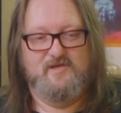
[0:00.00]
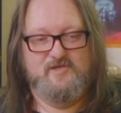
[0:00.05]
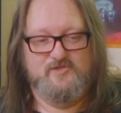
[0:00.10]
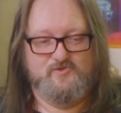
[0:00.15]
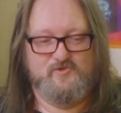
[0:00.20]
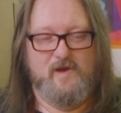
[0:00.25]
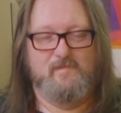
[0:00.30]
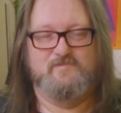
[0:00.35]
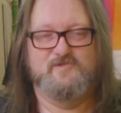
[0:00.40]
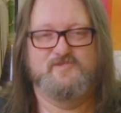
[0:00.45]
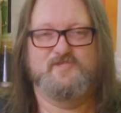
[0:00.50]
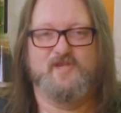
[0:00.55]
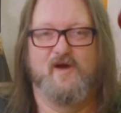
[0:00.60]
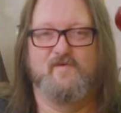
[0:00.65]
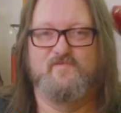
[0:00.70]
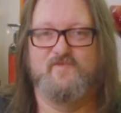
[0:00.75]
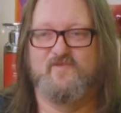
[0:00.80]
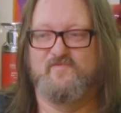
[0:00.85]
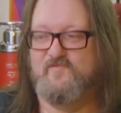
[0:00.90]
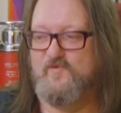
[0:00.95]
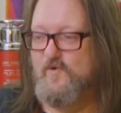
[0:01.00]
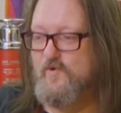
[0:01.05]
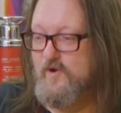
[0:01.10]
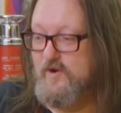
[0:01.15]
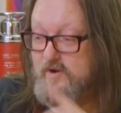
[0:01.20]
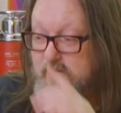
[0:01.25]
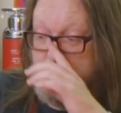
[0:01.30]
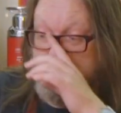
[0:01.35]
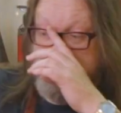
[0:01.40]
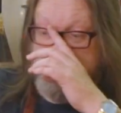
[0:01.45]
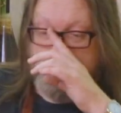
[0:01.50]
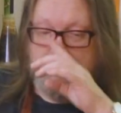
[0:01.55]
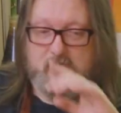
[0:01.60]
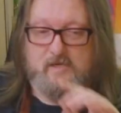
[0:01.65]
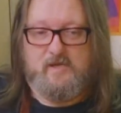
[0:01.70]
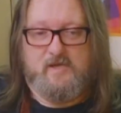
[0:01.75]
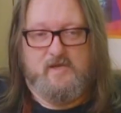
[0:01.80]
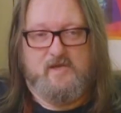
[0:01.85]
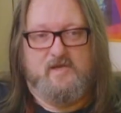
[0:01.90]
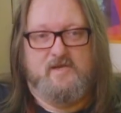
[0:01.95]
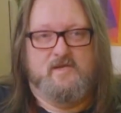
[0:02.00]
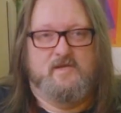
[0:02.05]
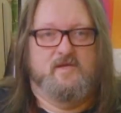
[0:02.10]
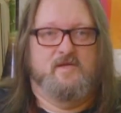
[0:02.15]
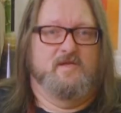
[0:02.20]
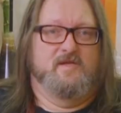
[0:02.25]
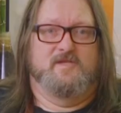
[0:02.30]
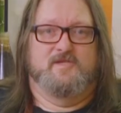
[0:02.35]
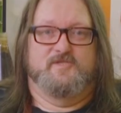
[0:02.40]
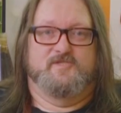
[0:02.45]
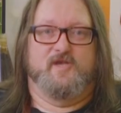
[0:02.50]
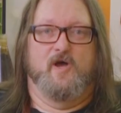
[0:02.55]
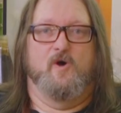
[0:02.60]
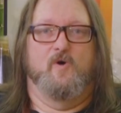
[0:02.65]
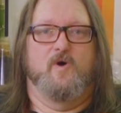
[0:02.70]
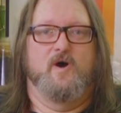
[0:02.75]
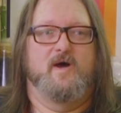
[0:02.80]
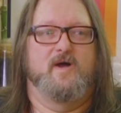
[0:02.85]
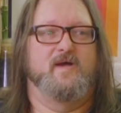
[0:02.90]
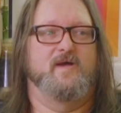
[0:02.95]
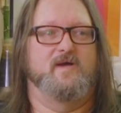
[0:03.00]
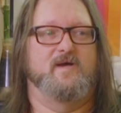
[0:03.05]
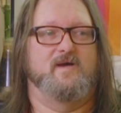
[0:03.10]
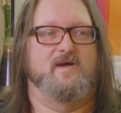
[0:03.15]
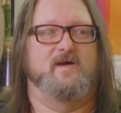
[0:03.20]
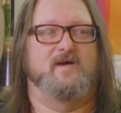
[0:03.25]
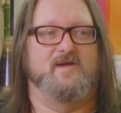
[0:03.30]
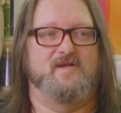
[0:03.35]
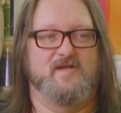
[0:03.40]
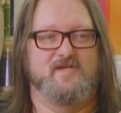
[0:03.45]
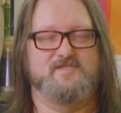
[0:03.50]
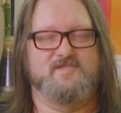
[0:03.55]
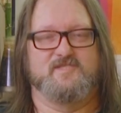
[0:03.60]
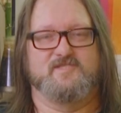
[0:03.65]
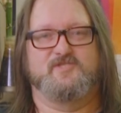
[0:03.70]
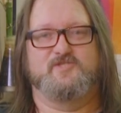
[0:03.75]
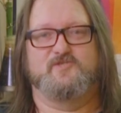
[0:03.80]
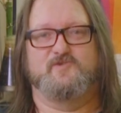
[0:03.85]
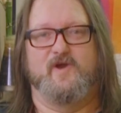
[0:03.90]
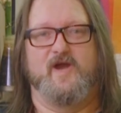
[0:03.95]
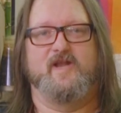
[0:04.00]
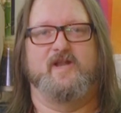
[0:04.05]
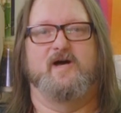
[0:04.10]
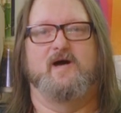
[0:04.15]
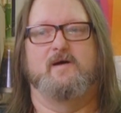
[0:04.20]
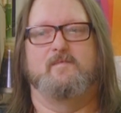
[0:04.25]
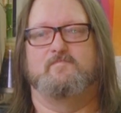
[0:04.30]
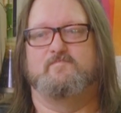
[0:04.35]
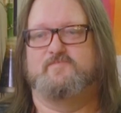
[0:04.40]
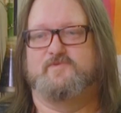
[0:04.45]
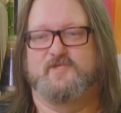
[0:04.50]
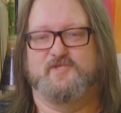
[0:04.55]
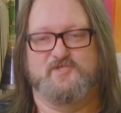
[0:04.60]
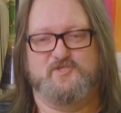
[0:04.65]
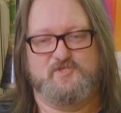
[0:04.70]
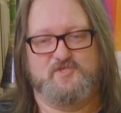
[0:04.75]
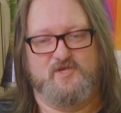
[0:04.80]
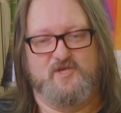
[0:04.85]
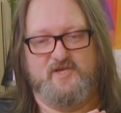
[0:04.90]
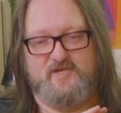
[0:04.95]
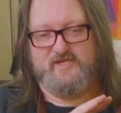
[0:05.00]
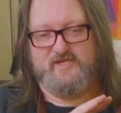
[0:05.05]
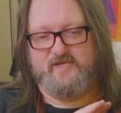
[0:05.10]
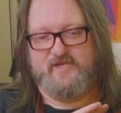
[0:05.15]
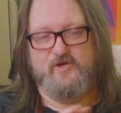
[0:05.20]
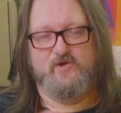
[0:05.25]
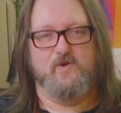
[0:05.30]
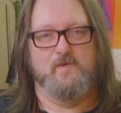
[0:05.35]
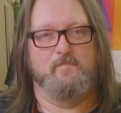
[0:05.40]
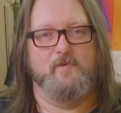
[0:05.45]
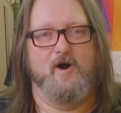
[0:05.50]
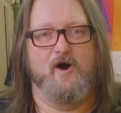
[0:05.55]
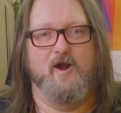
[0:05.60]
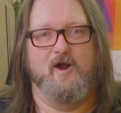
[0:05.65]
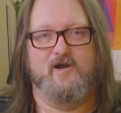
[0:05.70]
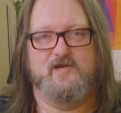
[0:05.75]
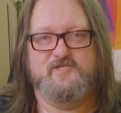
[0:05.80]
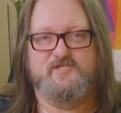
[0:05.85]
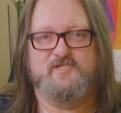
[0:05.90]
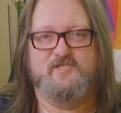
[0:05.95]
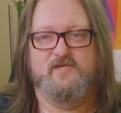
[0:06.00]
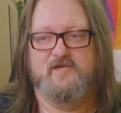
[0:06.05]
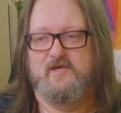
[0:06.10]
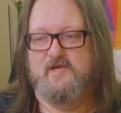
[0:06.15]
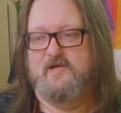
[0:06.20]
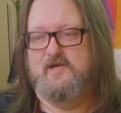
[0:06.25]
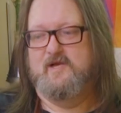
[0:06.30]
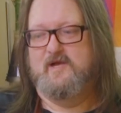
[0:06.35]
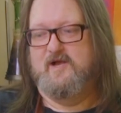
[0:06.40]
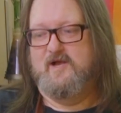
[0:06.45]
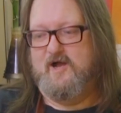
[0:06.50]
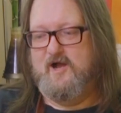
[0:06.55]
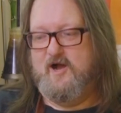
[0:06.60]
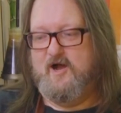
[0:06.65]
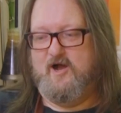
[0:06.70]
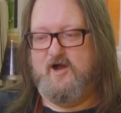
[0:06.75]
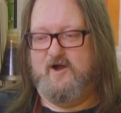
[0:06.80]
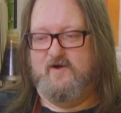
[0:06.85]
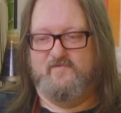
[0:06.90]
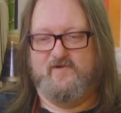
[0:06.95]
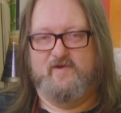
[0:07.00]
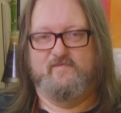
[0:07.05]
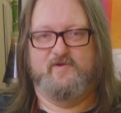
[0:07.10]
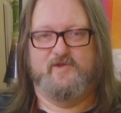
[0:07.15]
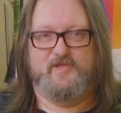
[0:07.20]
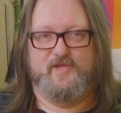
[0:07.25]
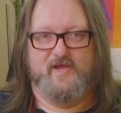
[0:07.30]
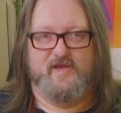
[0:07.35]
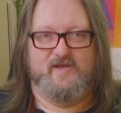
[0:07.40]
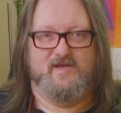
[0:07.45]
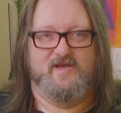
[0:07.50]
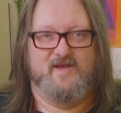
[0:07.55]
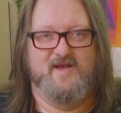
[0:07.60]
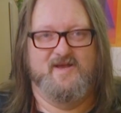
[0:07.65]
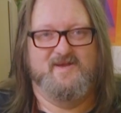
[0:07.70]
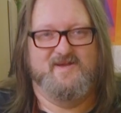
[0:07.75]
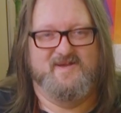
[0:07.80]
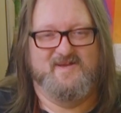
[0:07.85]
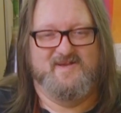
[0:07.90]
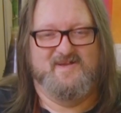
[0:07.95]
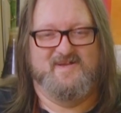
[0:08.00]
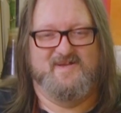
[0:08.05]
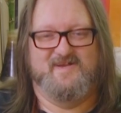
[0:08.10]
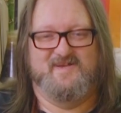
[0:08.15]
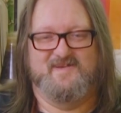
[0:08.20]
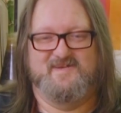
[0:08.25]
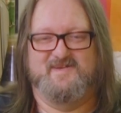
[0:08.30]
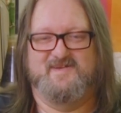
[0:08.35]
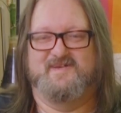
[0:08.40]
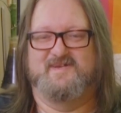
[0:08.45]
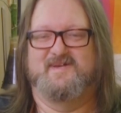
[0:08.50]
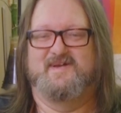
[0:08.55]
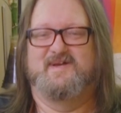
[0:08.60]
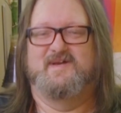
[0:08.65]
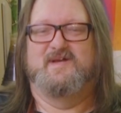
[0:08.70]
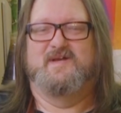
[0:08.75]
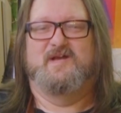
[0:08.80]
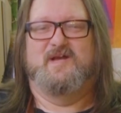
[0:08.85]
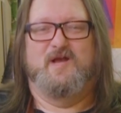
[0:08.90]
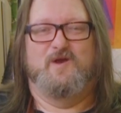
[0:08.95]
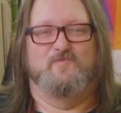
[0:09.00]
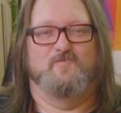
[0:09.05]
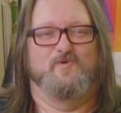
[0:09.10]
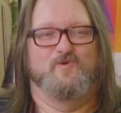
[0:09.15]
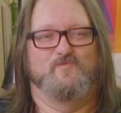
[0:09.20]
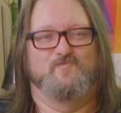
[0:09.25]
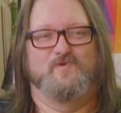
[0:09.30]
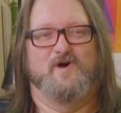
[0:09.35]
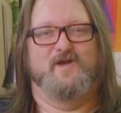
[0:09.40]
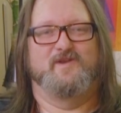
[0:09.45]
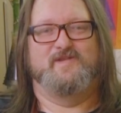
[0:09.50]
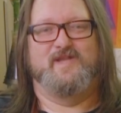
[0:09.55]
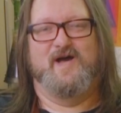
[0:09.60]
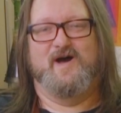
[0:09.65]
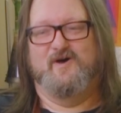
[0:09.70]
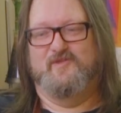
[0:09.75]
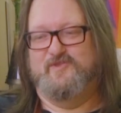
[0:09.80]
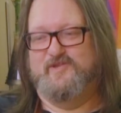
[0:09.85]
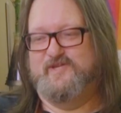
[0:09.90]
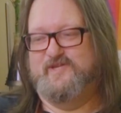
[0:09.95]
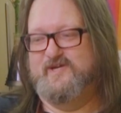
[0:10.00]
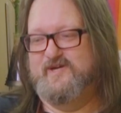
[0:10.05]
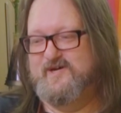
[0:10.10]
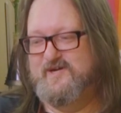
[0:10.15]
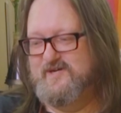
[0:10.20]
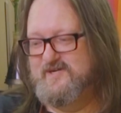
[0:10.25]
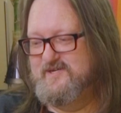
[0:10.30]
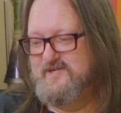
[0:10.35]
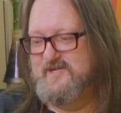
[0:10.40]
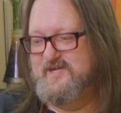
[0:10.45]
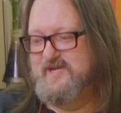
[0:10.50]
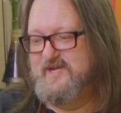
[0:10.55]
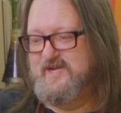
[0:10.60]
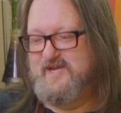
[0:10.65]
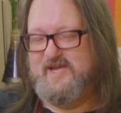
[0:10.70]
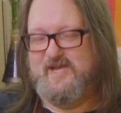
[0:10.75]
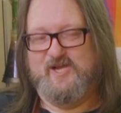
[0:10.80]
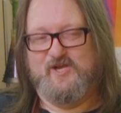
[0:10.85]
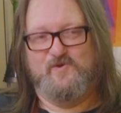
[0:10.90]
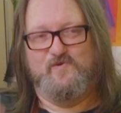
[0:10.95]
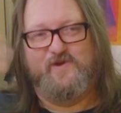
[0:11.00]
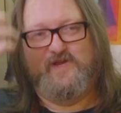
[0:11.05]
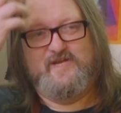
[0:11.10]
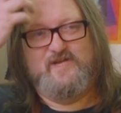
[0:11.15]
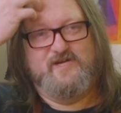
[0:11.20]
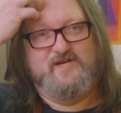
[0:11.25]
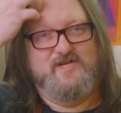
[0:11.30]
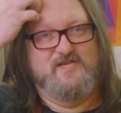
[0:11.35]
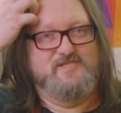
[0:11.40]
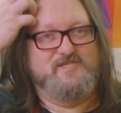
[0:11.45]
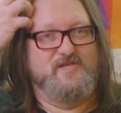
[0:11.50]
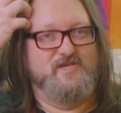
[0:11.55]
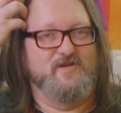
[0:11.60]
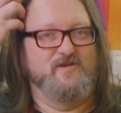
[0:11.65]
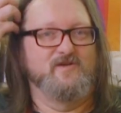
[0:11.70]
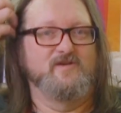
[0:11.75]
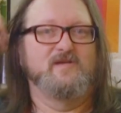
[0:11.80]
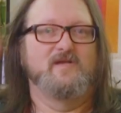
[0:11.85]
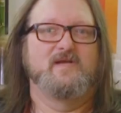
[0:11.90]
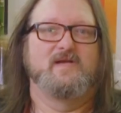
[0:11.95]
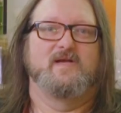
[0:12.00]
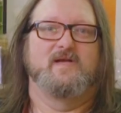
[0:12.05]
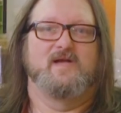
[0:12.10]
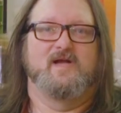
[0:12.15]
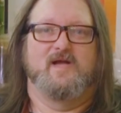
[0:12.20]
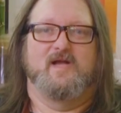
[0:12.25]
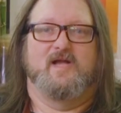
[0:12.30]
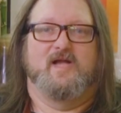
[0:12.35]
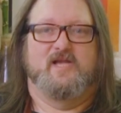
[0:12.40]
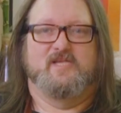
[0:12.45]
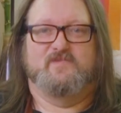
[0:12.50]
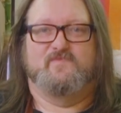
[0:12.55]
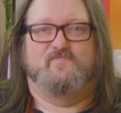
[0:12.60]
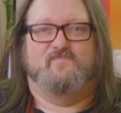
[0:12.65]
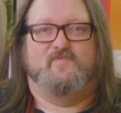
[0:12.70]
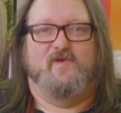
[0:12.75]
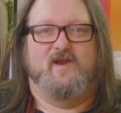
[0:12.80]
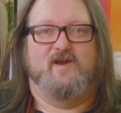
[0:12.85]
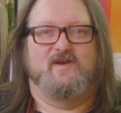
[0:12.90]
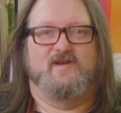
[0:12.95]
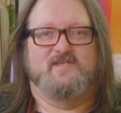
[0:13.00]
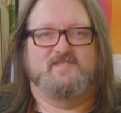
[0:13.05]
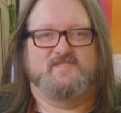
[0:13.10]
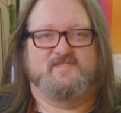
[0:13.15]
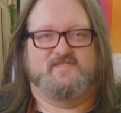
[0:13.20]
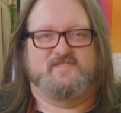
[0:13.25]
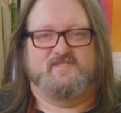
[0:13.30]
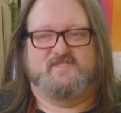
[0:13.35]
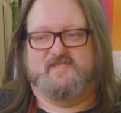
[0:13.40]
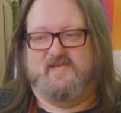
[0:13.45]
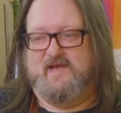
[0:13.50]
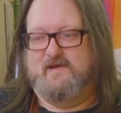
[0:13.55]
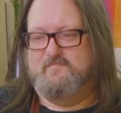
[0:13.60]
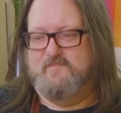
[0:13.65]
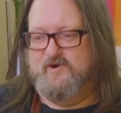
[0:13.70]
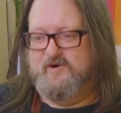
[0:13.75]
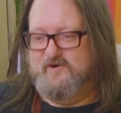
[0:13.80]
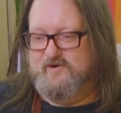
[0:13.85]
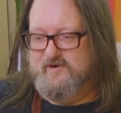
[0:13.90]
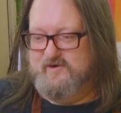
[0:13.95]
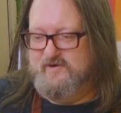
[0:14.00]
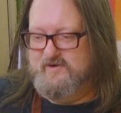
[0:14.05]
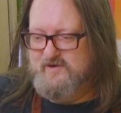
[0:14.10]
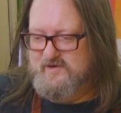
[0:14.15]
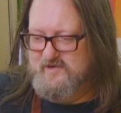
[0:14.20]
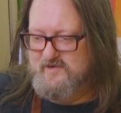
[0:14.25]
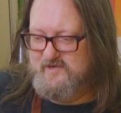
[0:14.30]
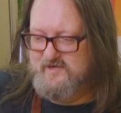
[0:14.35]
Dropping stuff on the floor. So this is straight up just equal parts of everything. And we'll run down the ingredient list here. It's very similar,